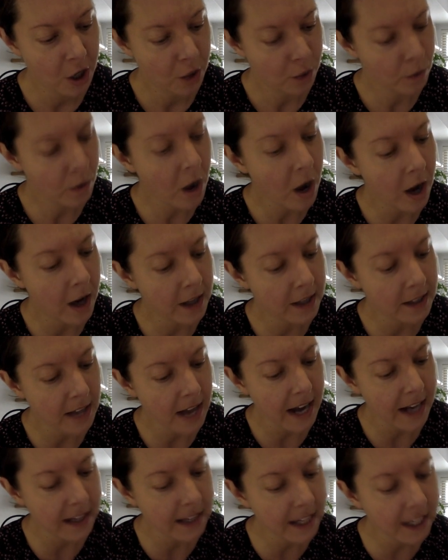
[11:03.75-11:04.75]
Roz,
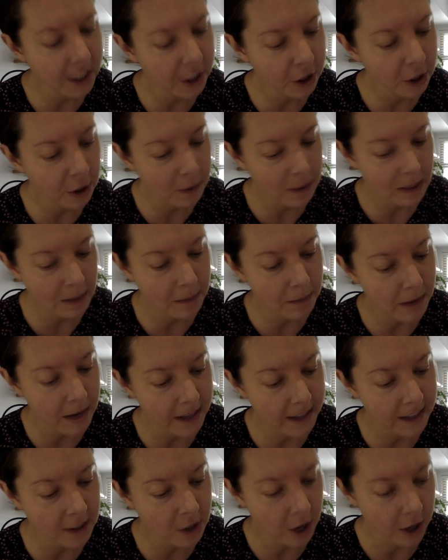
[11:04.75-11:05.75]
I'd like you to meet
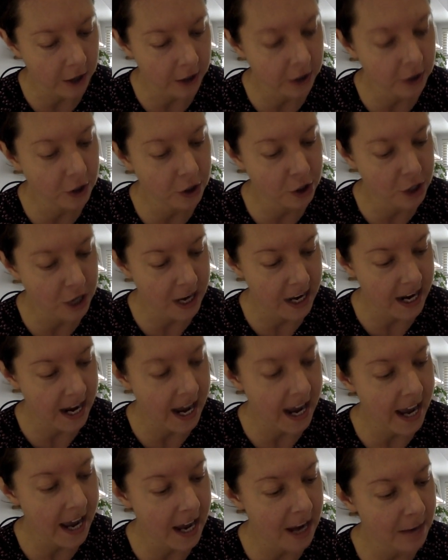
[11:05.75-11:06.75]
my daughter
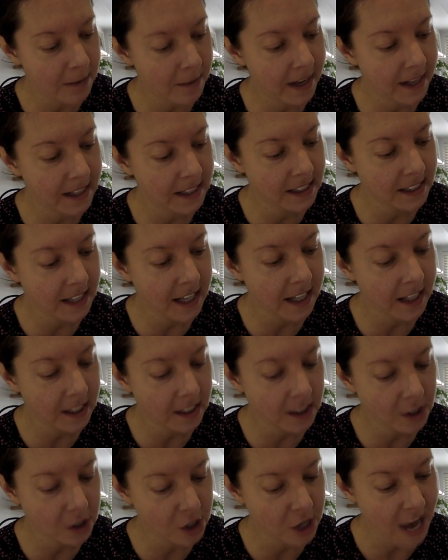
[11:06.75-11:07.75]
Jaya and my son
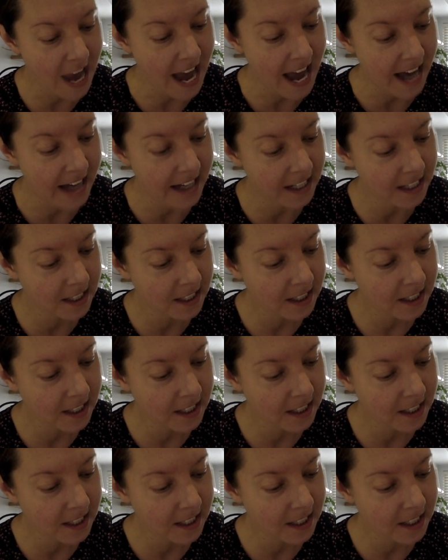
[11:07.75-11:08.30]
Jad."